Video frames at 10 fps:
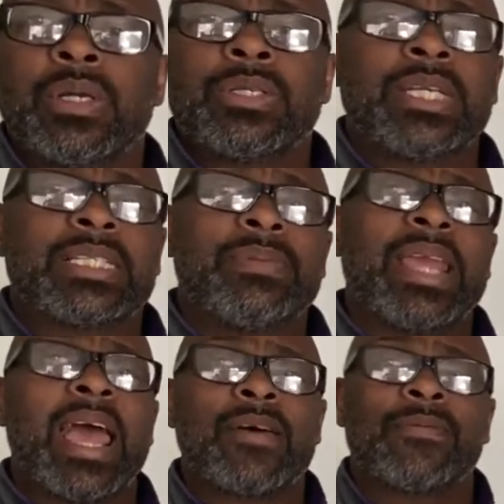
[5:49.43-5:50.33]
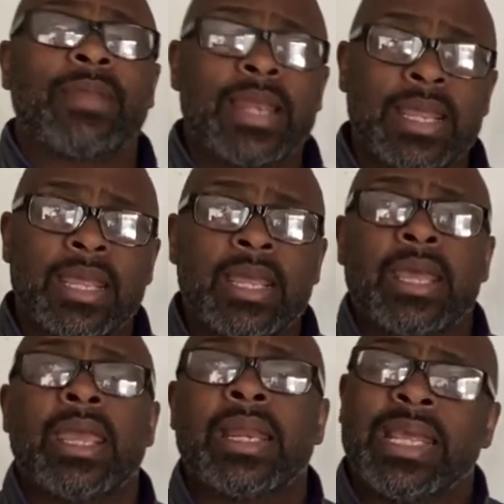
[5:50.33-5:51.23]
She has to be athletic
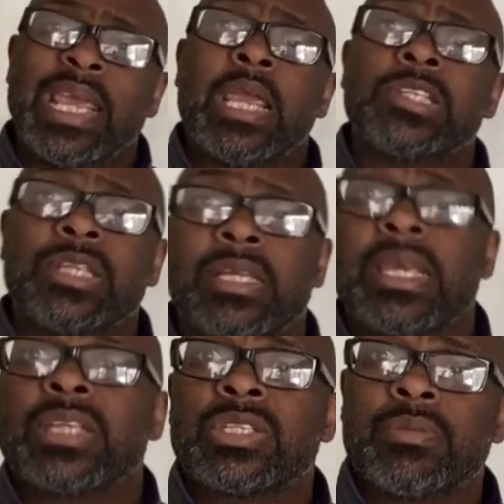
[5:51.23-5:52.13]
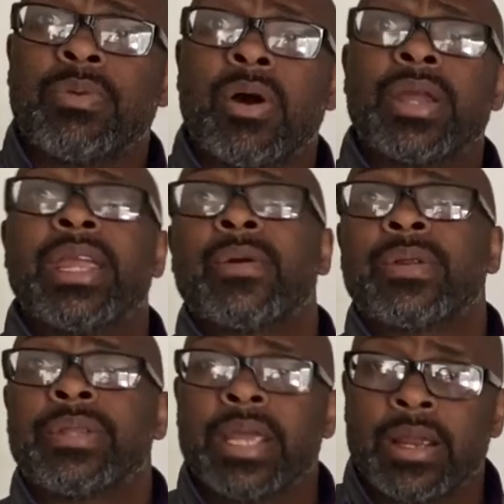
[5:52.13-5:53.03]
and occasionally catches the ball here
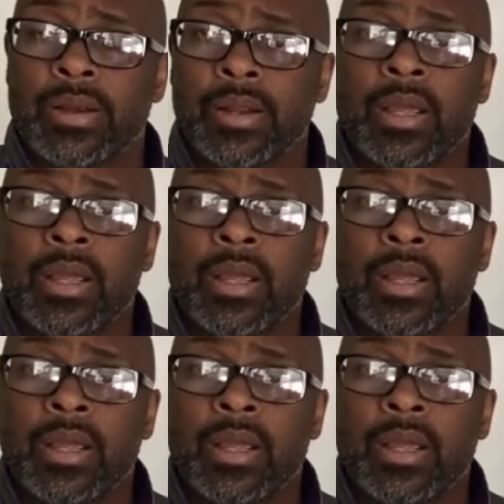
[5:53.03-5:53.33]
and there.